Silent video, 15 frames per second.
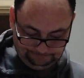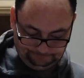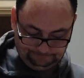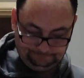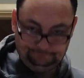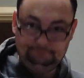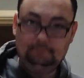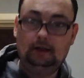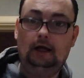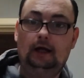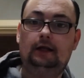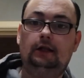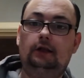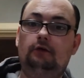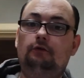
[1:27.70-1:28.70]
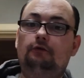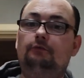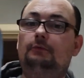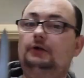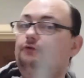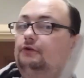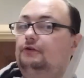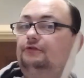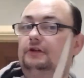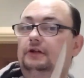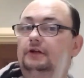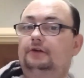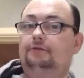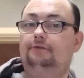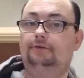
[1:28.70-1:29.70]
I'm going to use my trusty
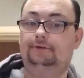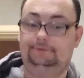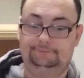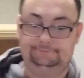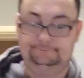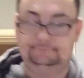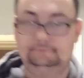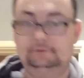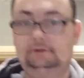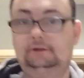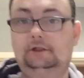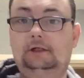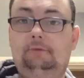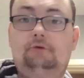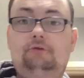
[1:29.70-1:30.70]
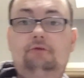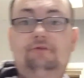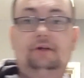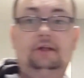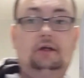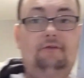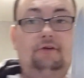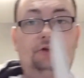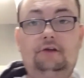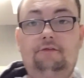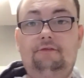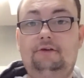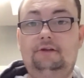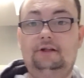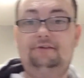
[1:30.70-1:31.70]
knife. Won't use any other knife
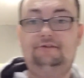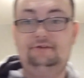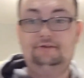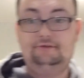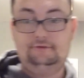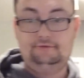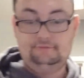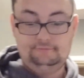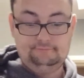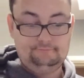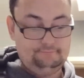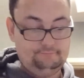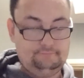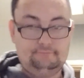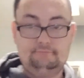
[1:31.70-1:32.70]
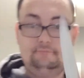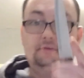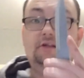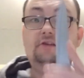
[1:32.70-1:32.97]
unless it's this